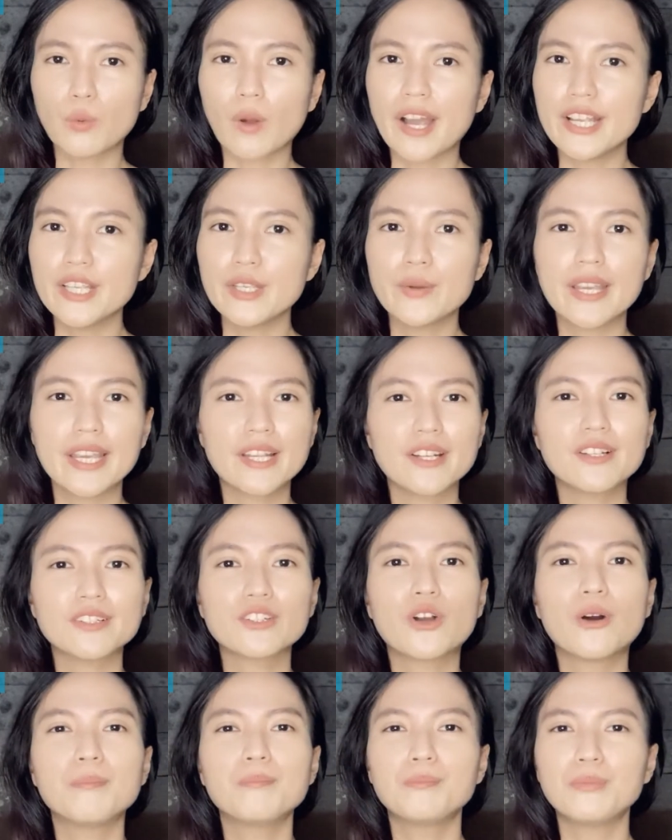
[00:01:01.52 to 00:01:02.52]
you cannot
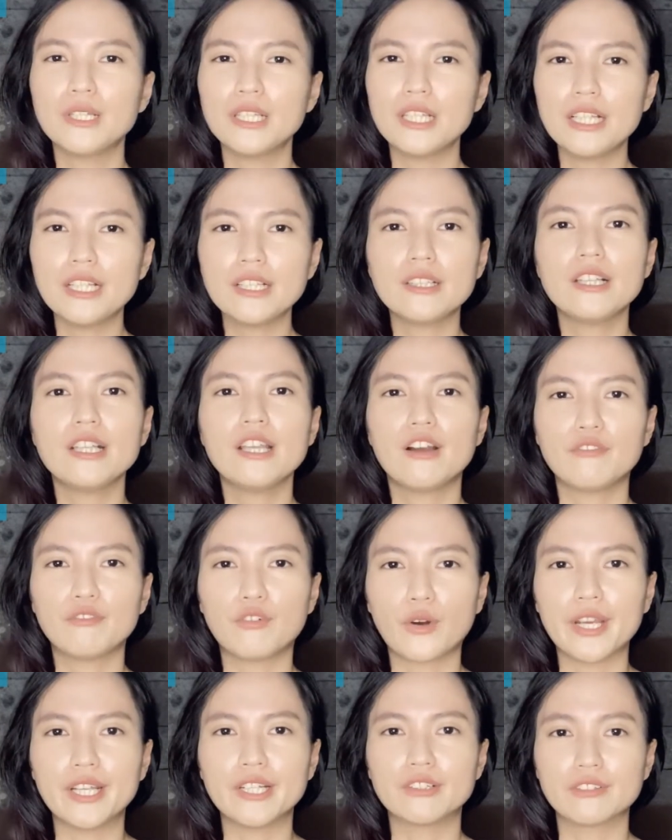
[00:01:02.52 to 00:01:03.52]
completely
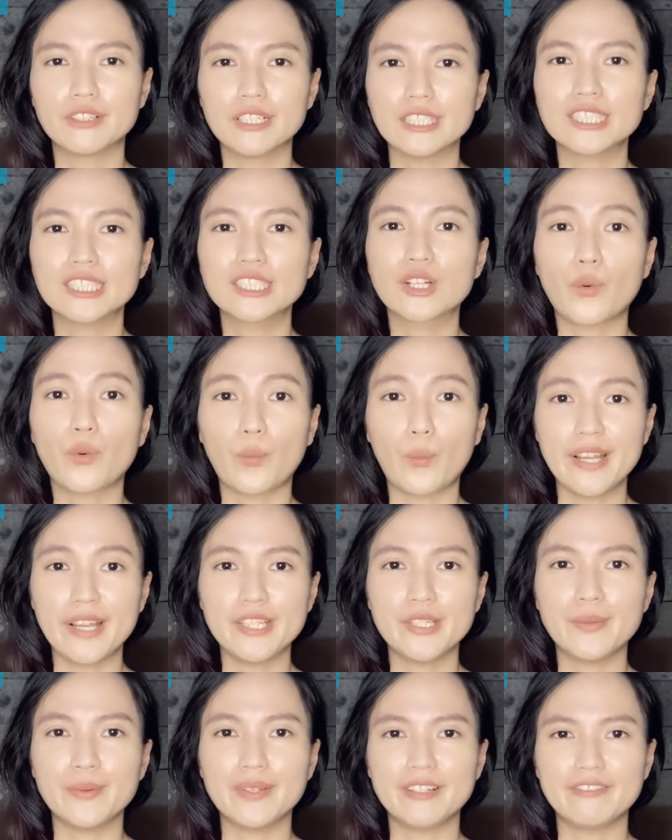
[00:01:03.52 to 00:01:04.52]
avoid risk
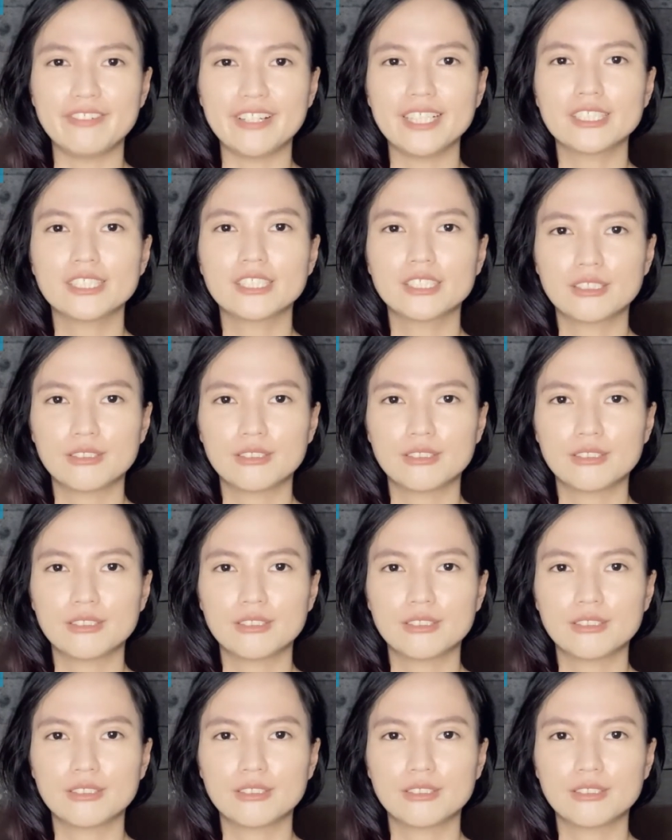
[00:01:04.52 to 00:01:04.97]
when you invest.